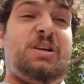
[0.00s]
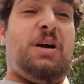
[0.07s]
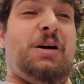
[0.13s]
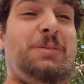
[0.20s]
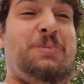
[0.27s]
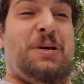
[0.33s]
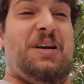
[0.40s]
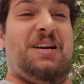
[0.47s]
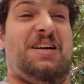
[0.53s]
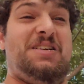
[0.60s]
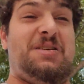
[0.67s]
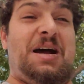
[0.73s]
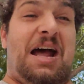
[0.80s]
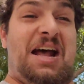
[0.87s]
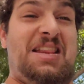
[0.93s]
it open and
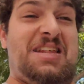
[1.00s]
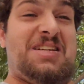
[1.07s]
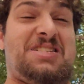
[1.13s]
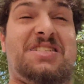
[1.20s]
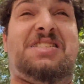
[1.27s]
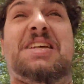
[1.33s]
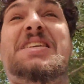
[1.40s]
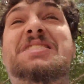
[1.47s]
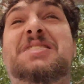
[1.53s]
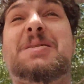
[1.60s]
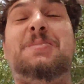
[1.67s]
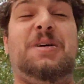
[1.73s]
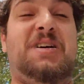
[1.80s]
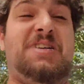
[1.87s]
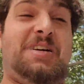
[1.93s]
you had this
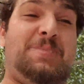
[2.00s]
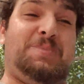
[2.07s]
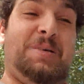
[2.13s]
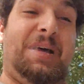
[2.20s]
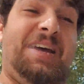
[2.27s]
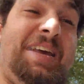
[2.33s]
system where you could play